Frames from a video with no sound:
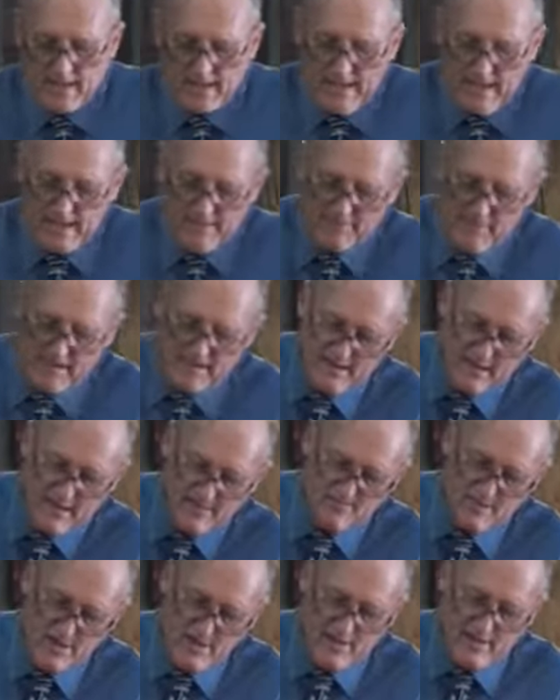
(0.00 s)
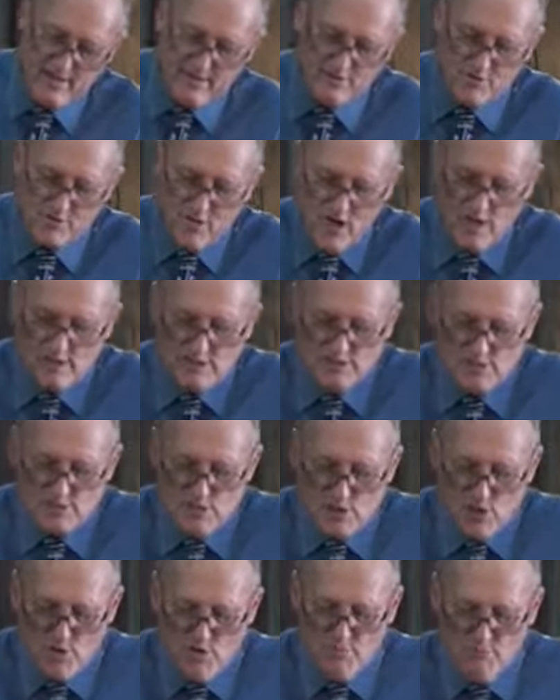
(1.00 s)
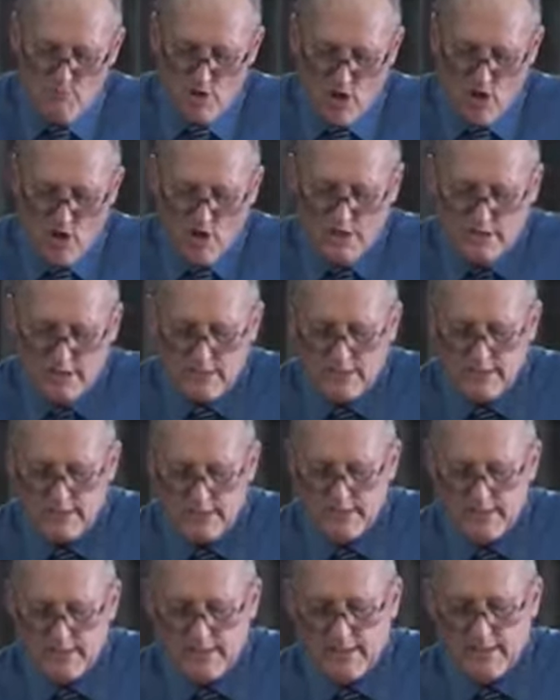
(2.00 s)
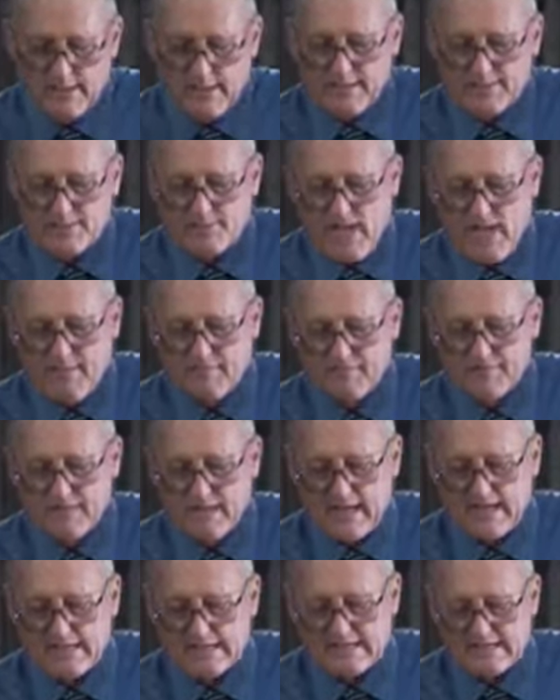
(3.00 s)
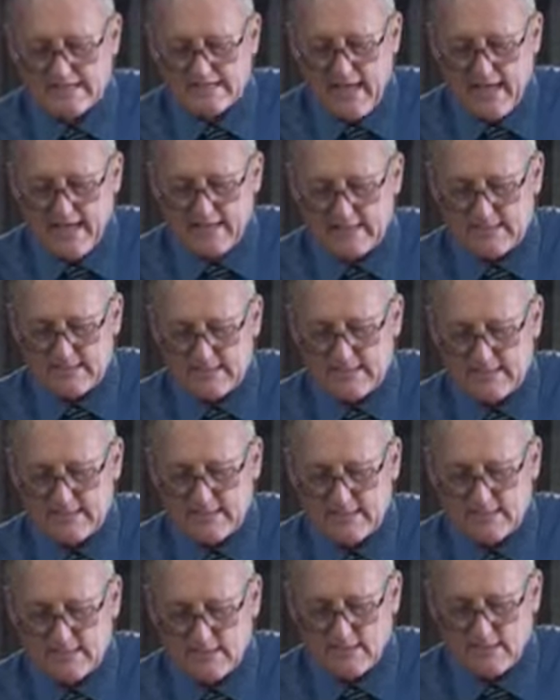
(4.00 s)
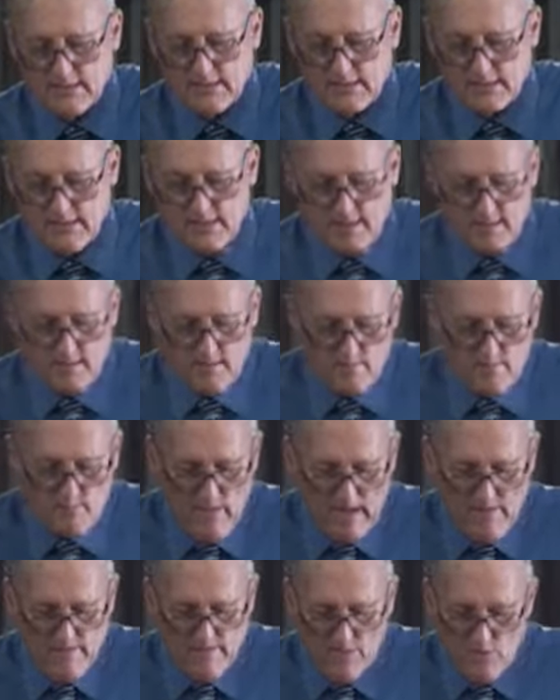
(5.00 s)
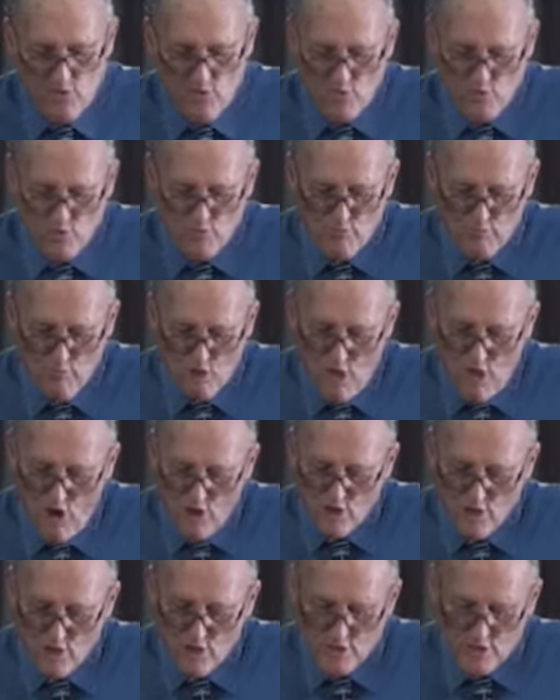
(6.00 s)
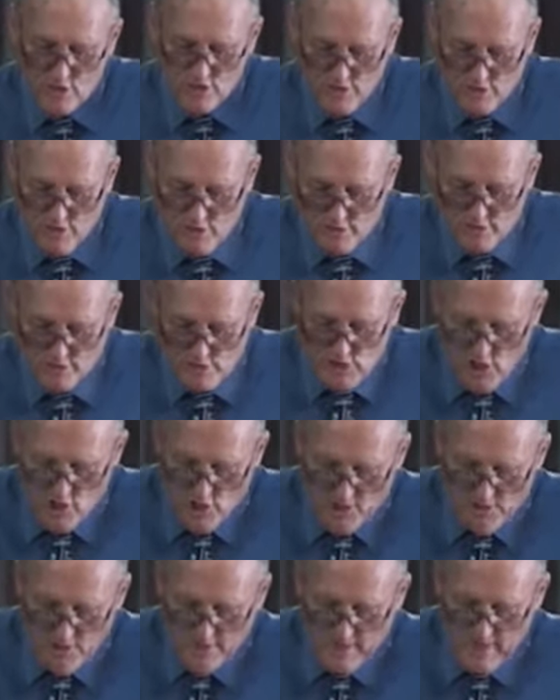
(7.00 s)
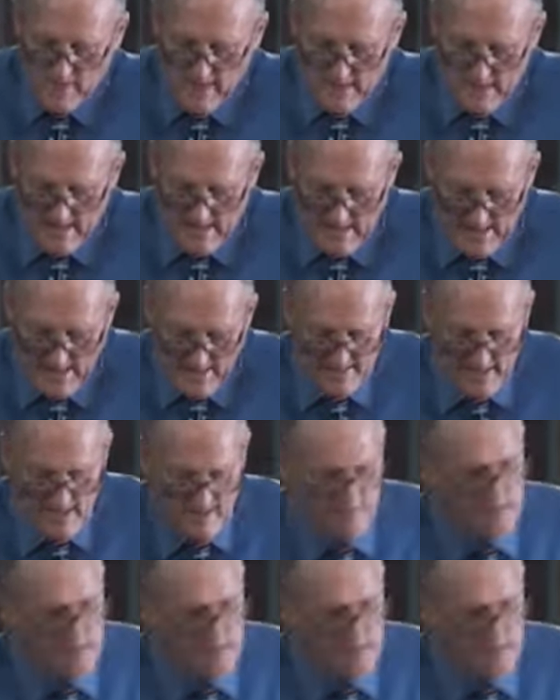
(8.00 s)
And then I'm going across to Mark chapter 6, Matthew, Mark, Luke, John, and I'm